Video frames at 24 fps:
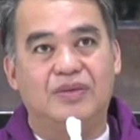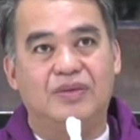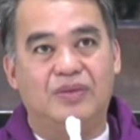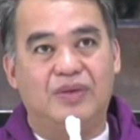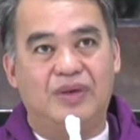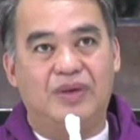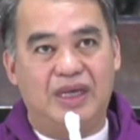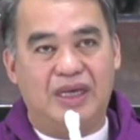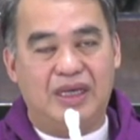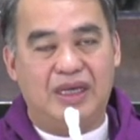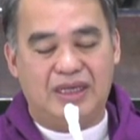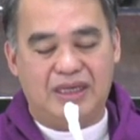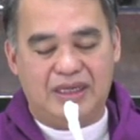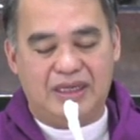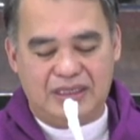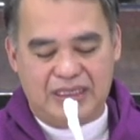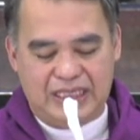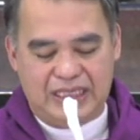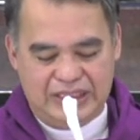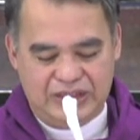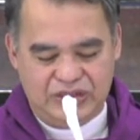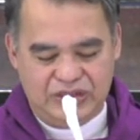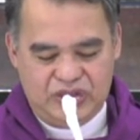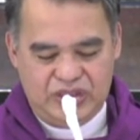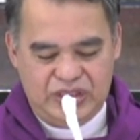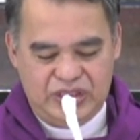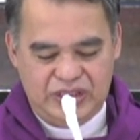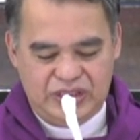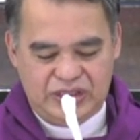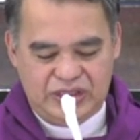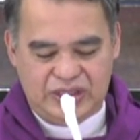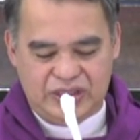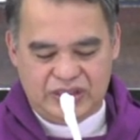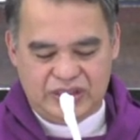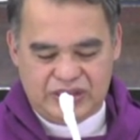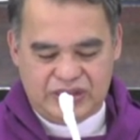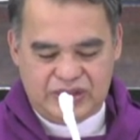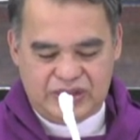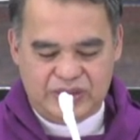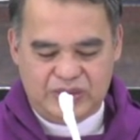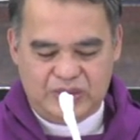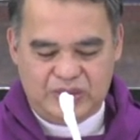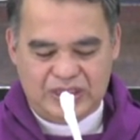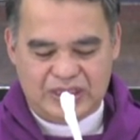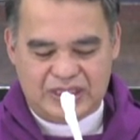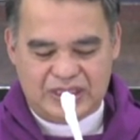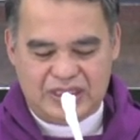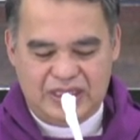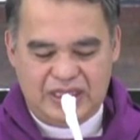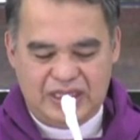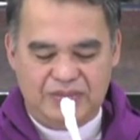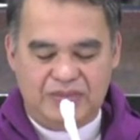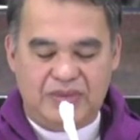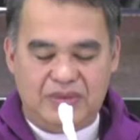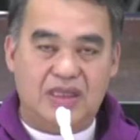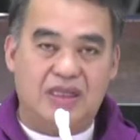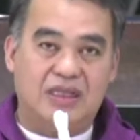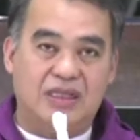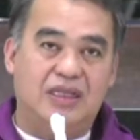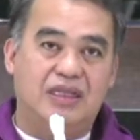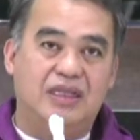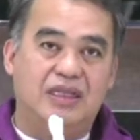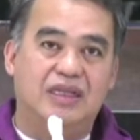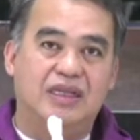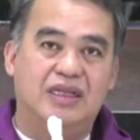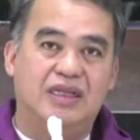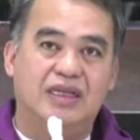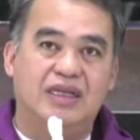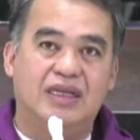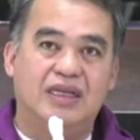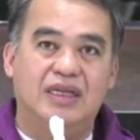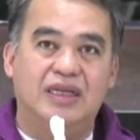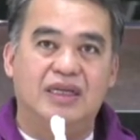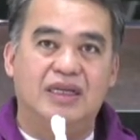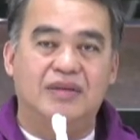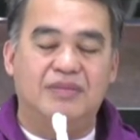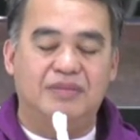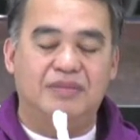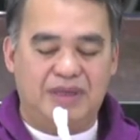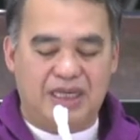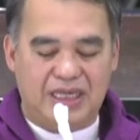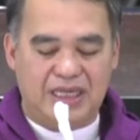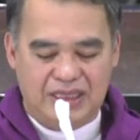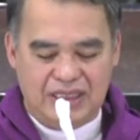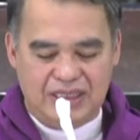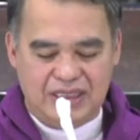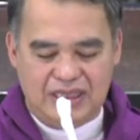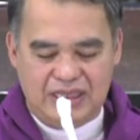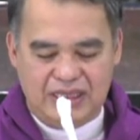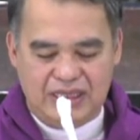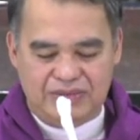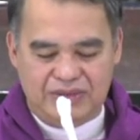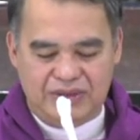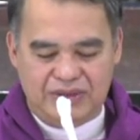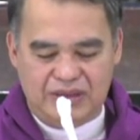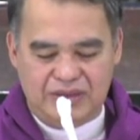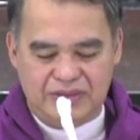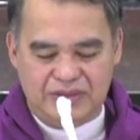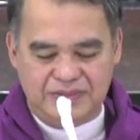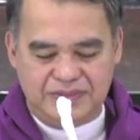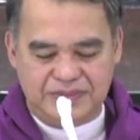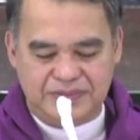where Jesus was tempted by the devil.